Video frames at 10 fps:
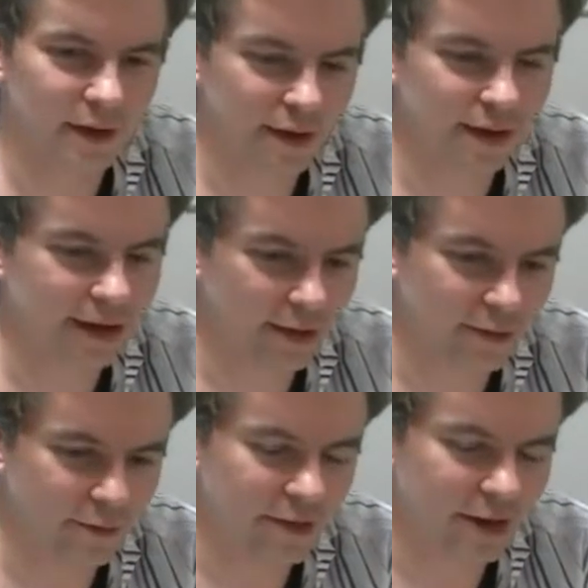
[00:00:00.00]
and the
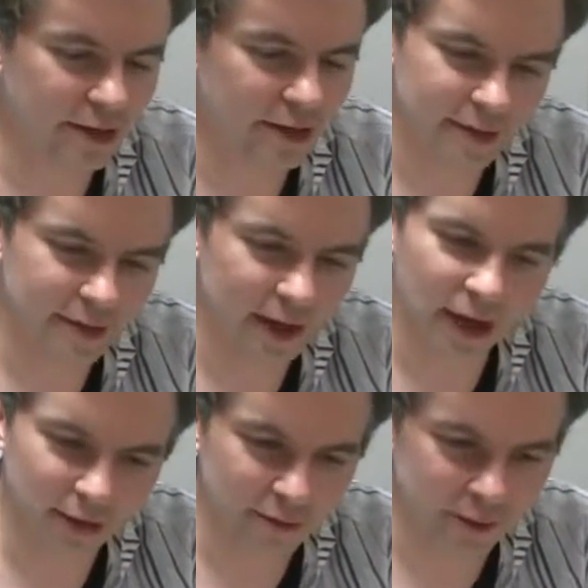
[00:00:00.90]
9/11 flights and they say
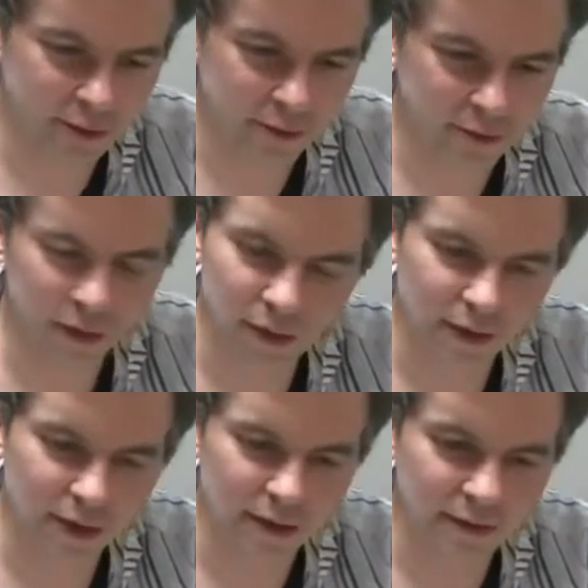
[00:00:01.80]
I love you before
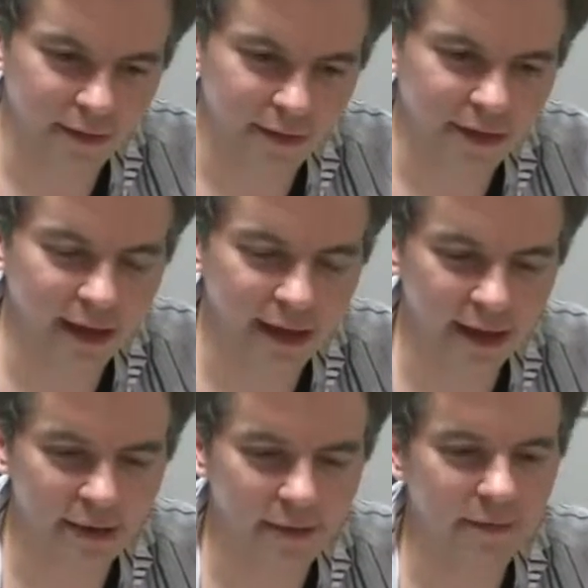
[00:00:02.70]
they're
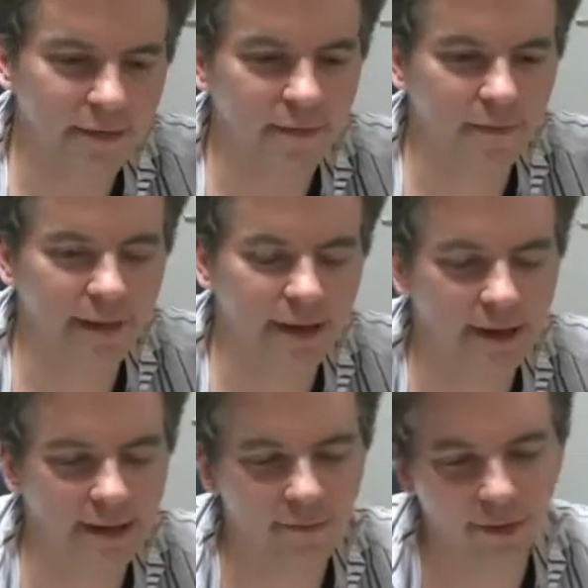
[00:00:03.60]
dying,
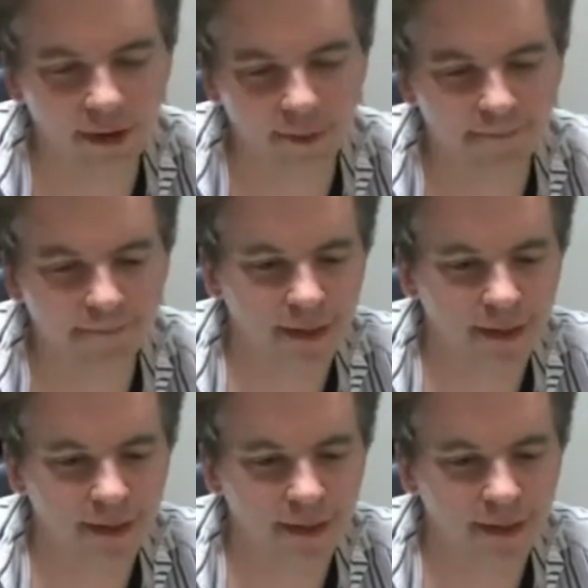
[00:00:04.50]
like, well,